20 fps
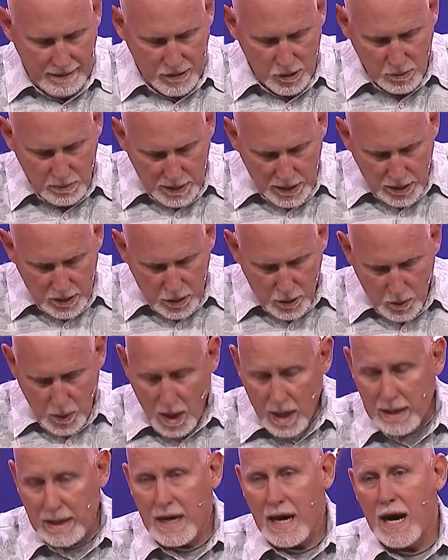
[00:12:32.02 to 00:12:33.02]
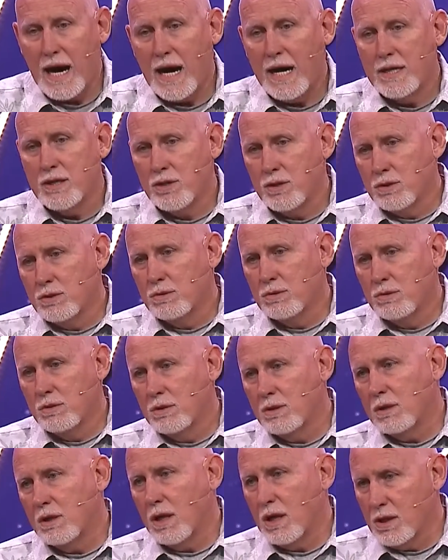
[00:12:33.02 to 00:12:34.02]
You marry the wrong guy, you
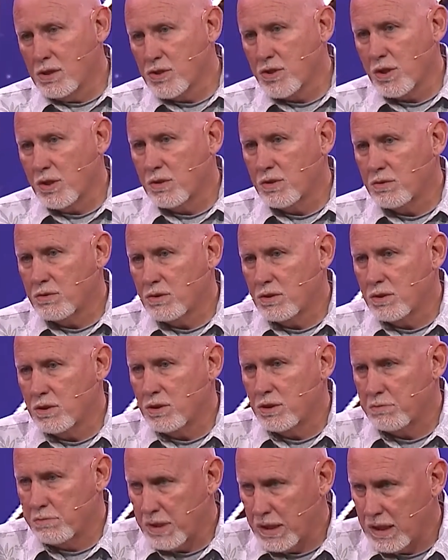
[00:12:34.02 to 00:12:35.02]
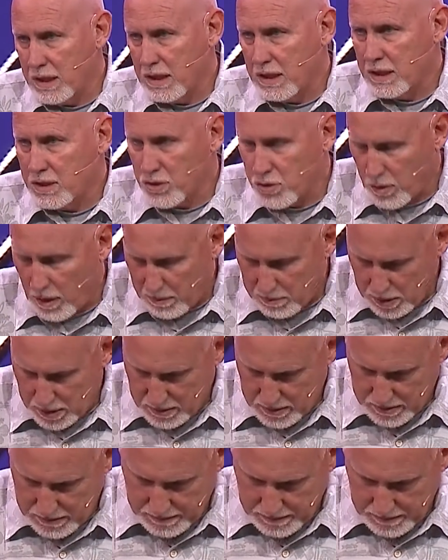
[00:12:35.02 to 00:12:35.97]
also could be in trouble.